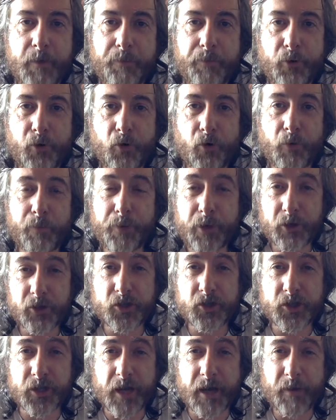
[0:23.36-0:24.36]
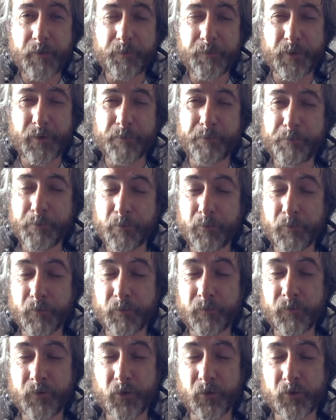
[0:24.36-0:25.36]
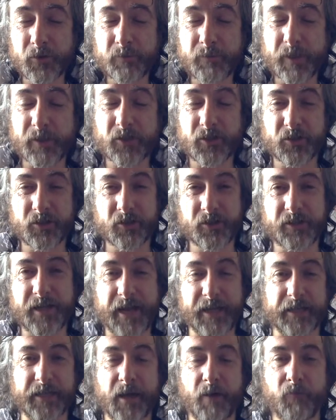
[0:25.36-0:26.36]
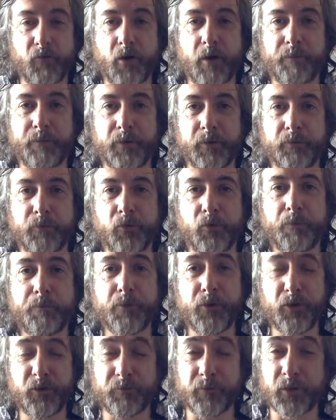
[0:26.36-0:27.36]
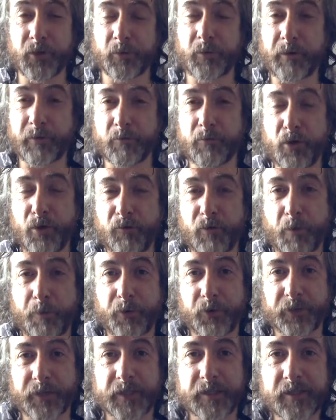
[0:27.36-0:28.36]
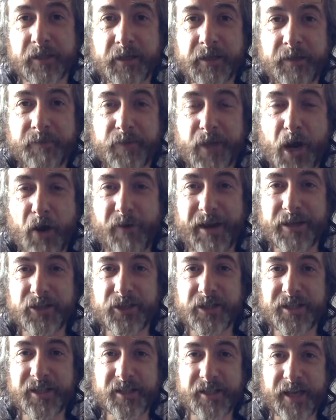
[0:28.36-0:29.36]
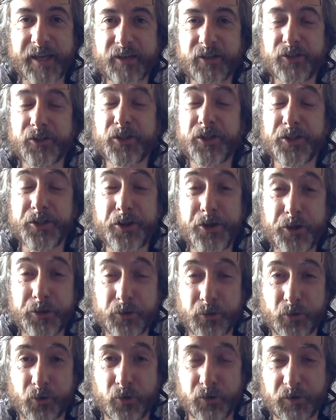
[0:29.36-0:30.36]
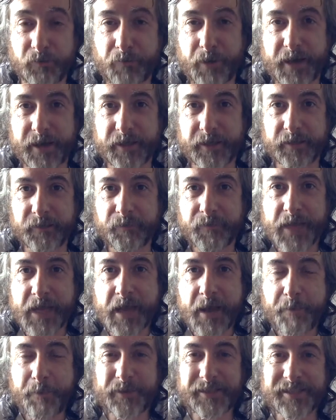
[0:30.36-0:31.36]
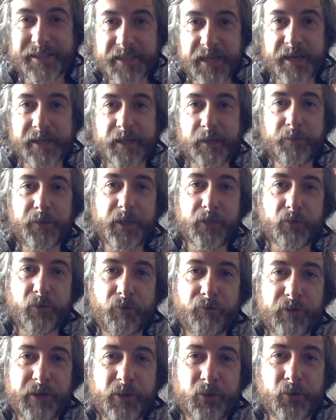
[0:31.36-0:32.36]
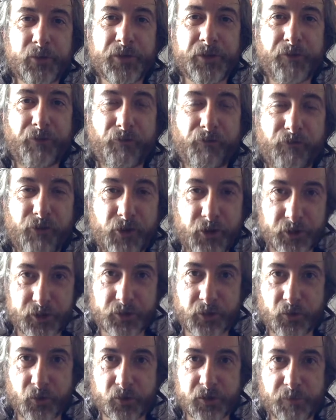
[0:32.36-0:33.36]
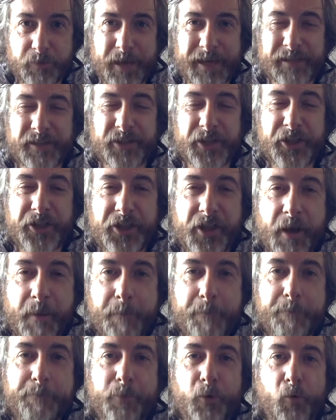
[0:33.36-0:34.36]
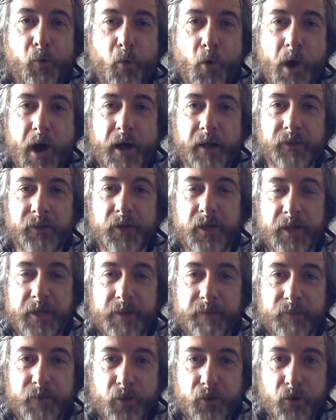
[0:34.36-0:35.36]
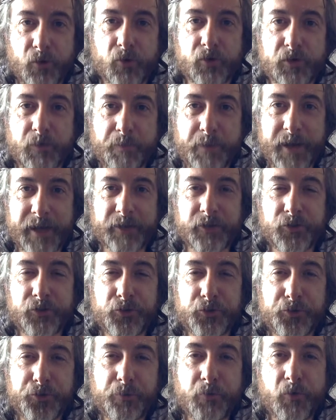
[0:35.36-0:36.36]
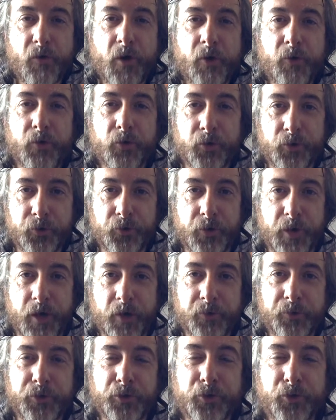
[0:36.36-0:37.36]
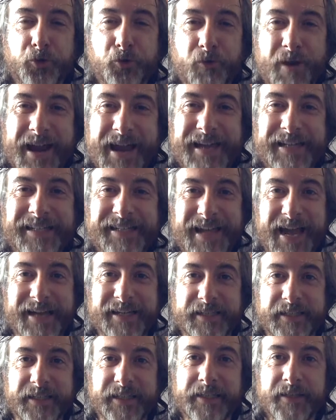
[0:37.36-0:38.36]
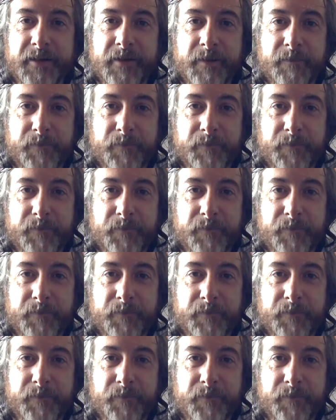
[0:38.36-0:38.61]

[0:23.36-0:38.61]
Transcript: poor posture, but not so much standing upright, but more movement, the way we move our bodies, are actually the second and third cause of pain. But today I'm going to reveal the first cause of pain, the #1 cause of pain, the numero uno, the granddaddy